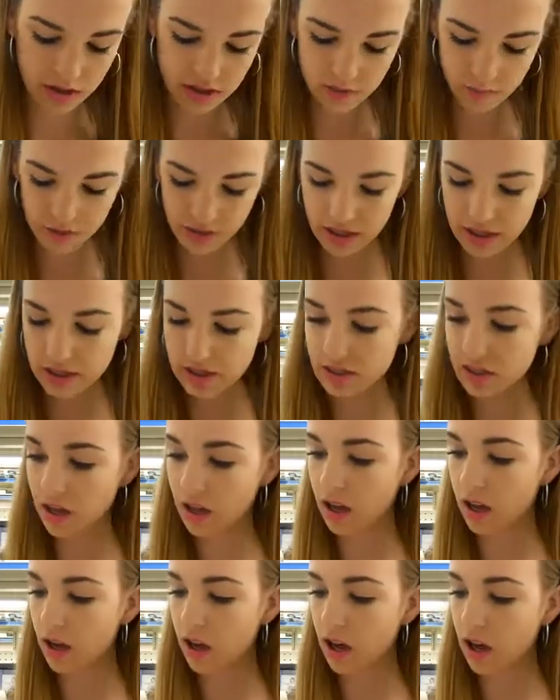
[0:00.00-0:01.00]
some of these
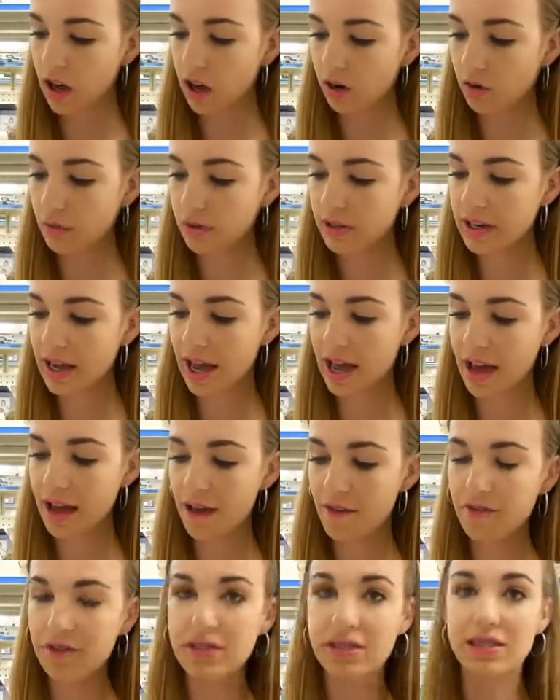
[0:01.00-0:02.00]
Aqua
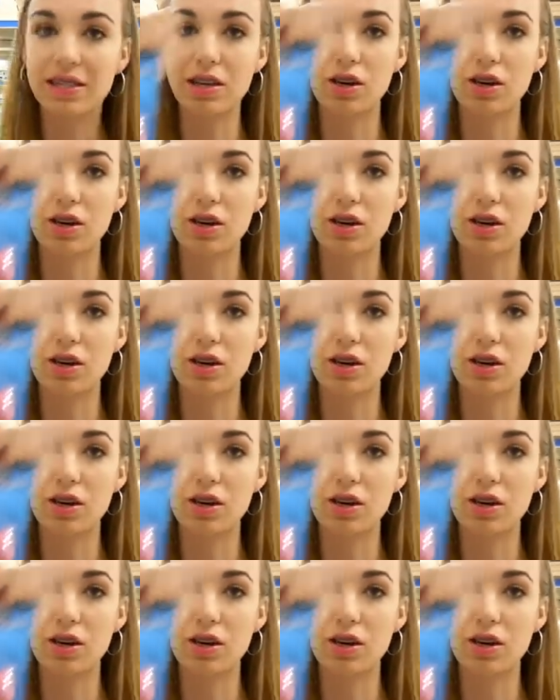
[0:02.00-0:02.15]
Dive